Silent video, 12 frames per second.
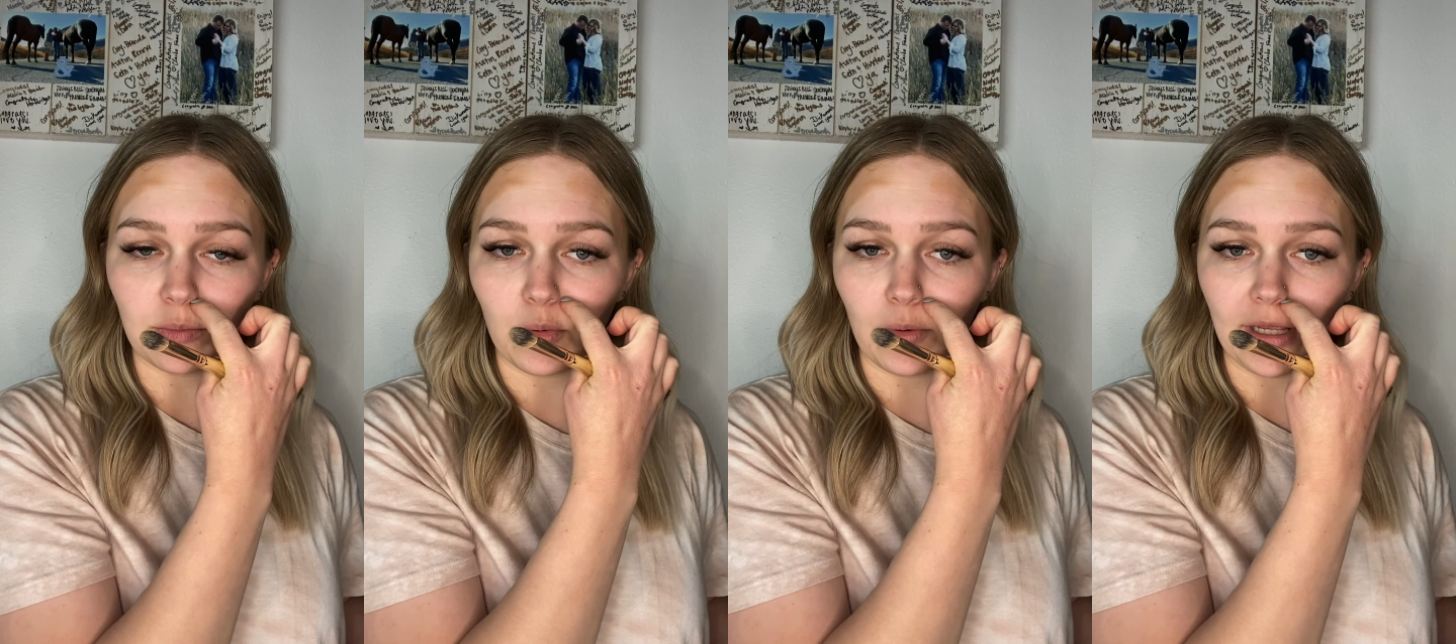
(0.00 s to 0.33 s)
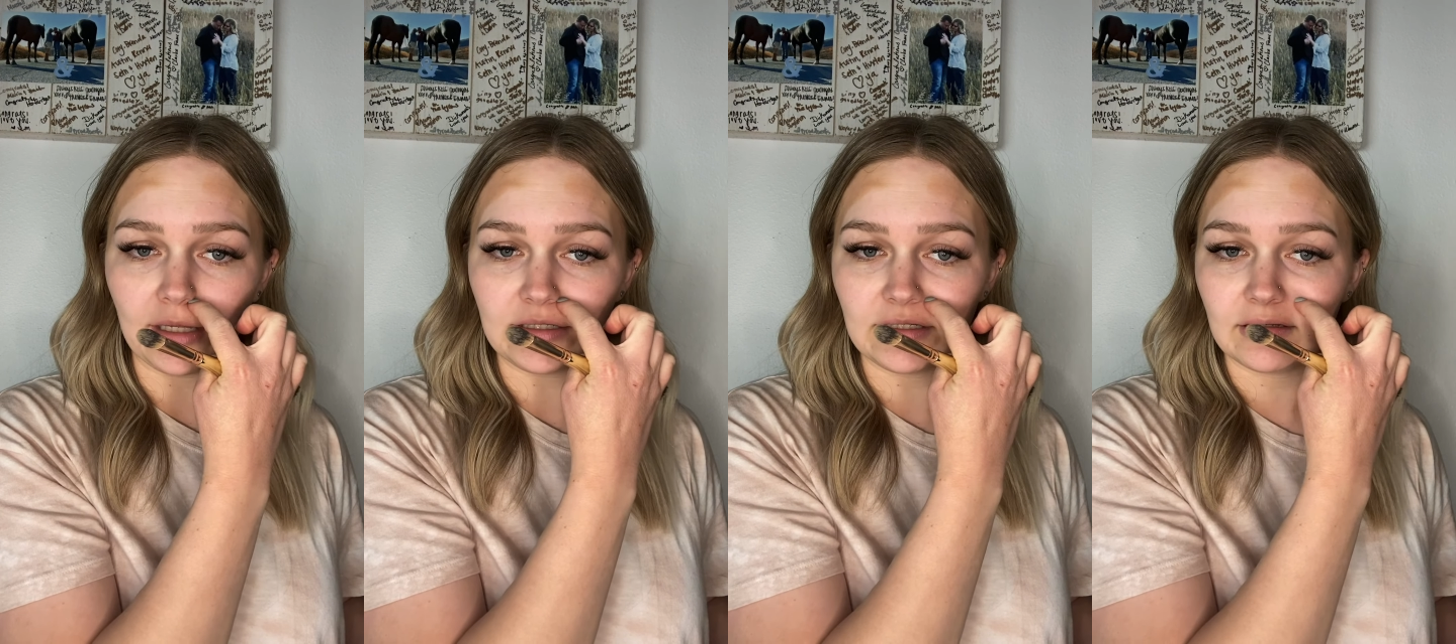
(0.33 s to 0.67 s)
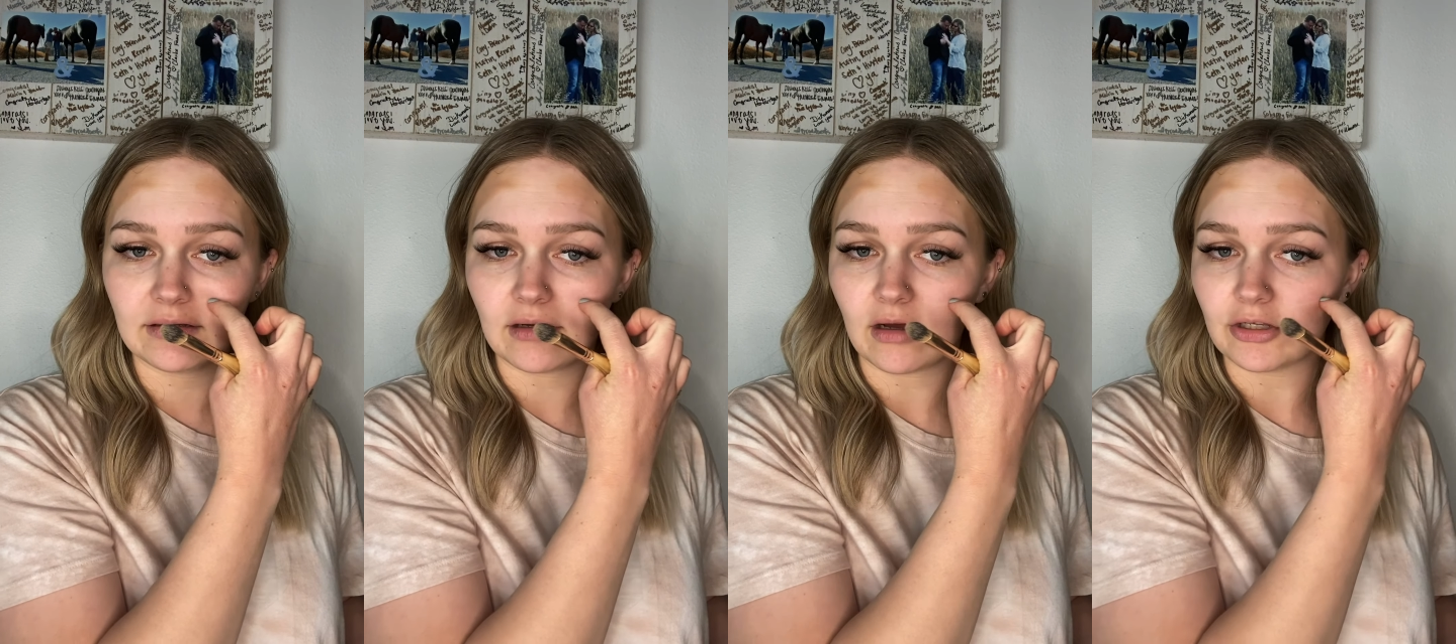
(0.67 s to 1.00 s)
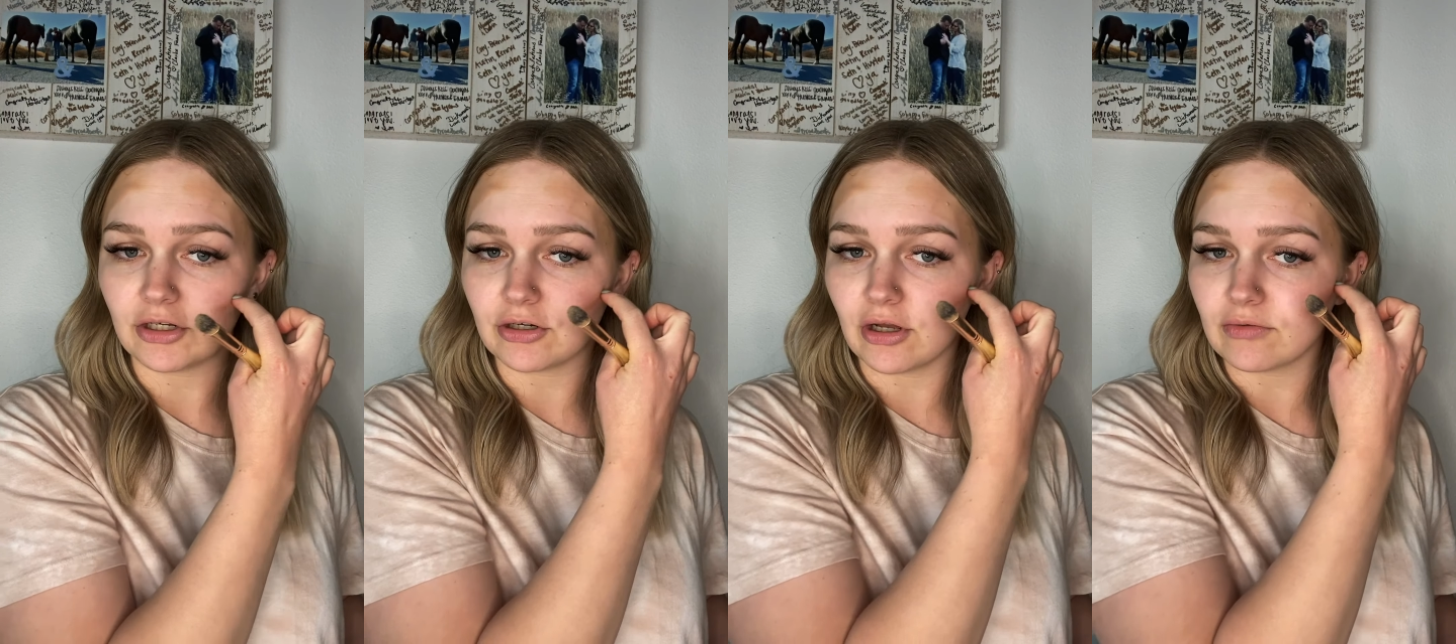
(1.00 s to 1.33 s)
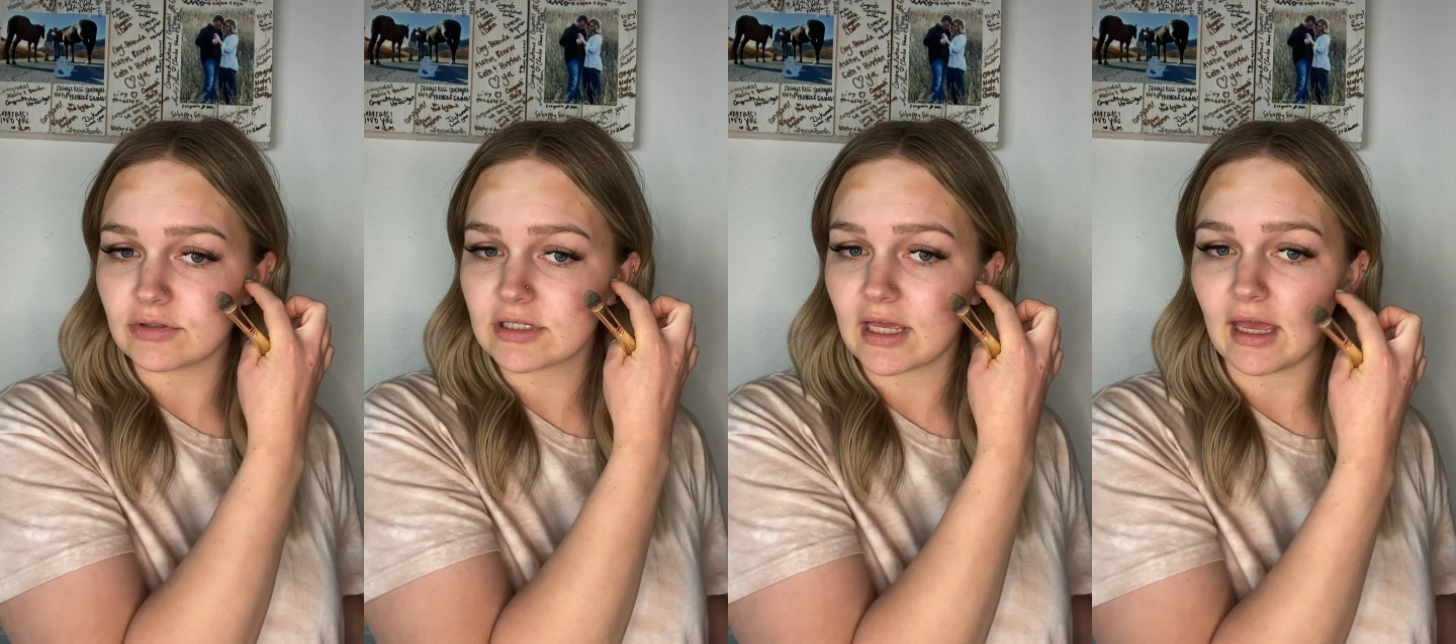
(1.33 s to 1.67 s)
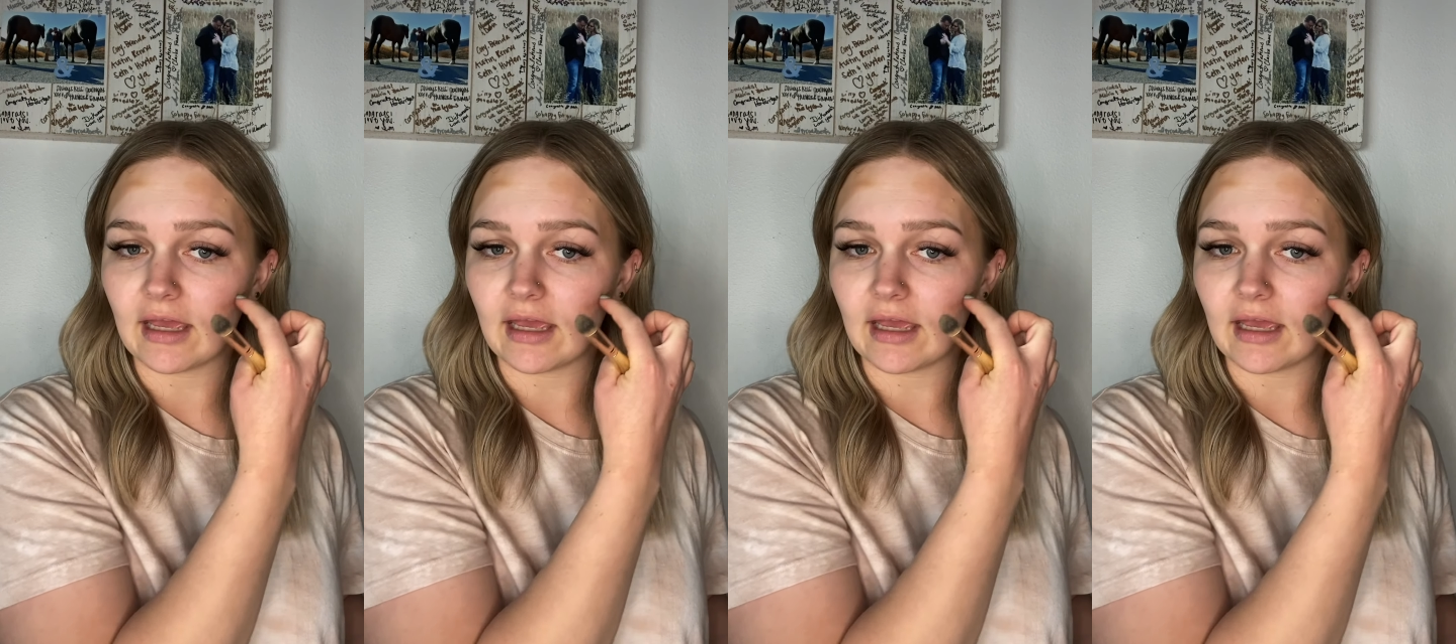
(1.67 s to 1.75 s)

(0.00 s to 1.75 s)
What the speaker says: point on your nose, okay?